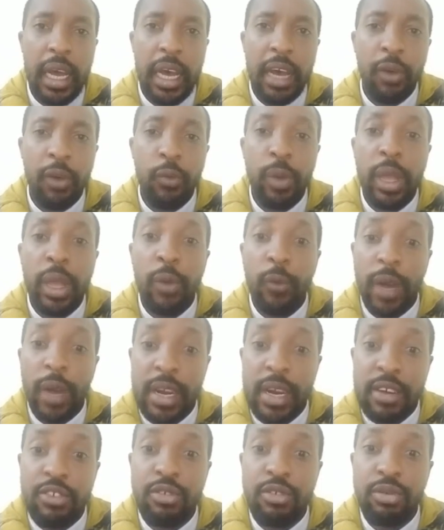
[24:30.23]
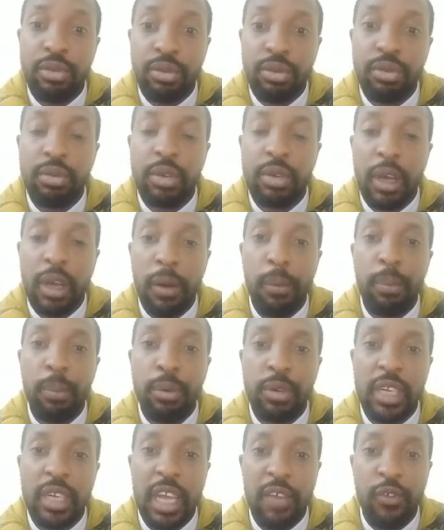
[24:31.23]
we want to
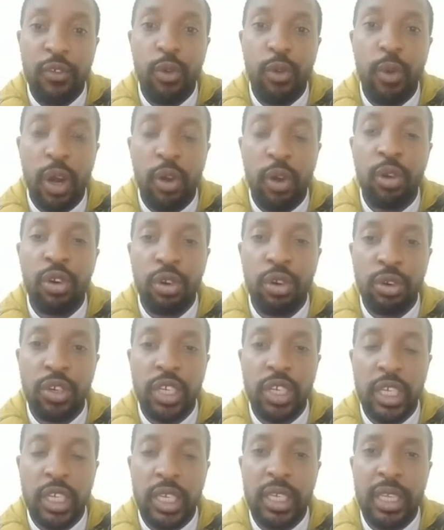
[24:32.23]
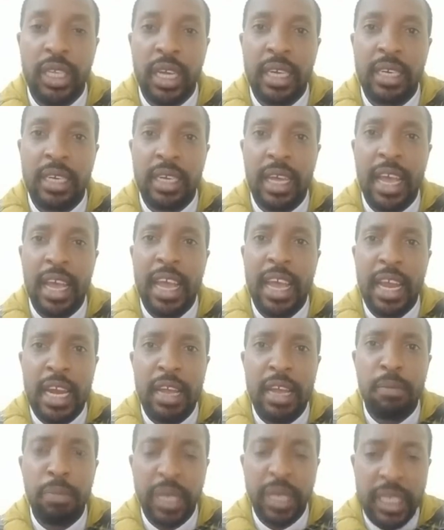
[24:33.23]
put everyone on notice that
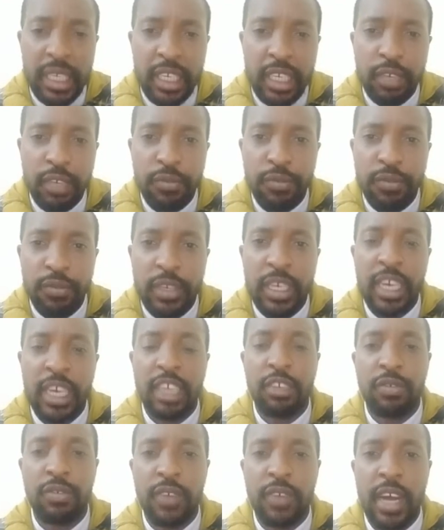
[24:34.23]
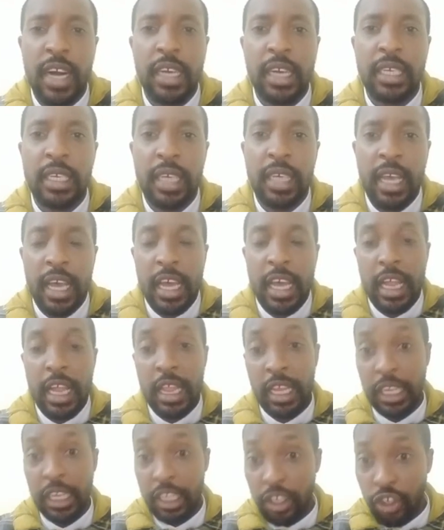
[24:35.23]
any mischief in as far as
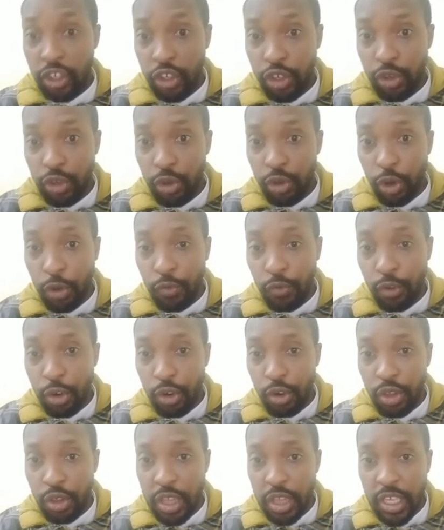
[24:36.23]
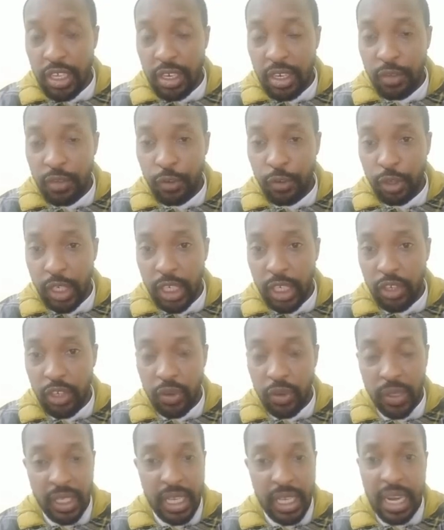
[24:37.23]
the issue of Dorothy's divorce is
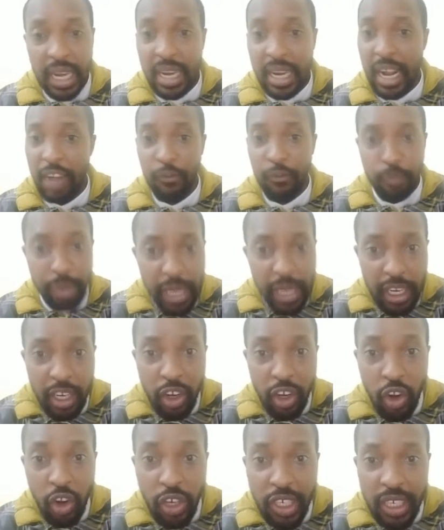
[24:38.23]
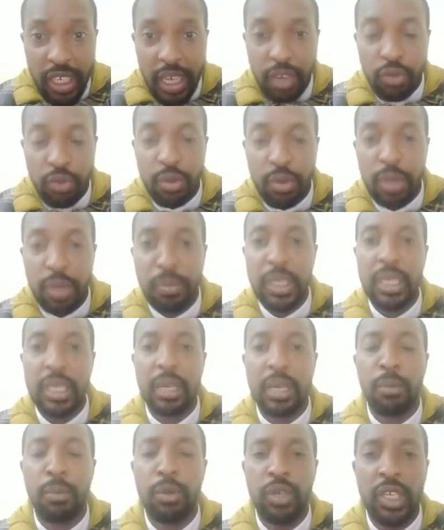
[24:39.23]
concerned. I've been in contact with
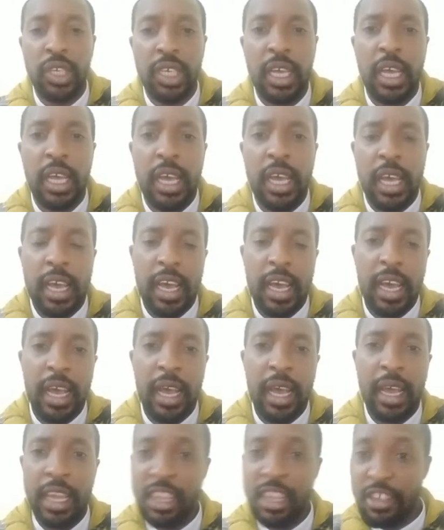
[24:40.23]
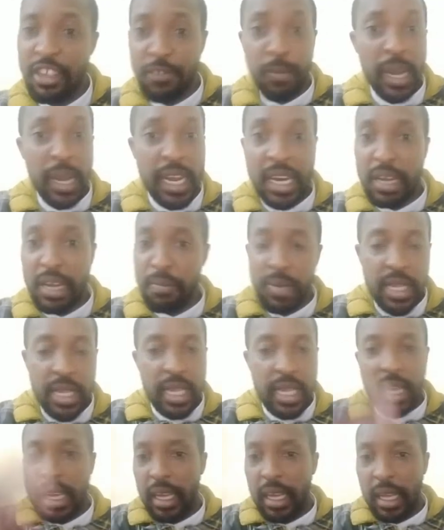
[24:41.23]
Mr. Mose. He's my
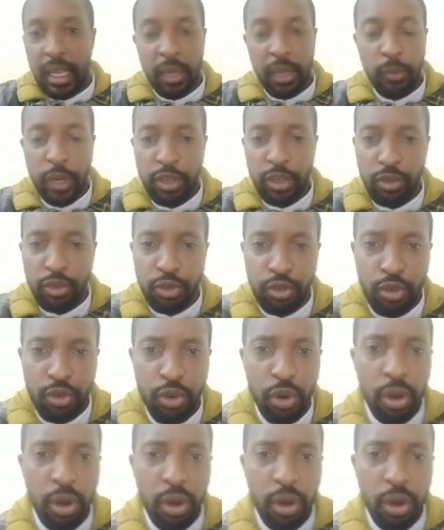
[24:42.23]
namesake. He went to school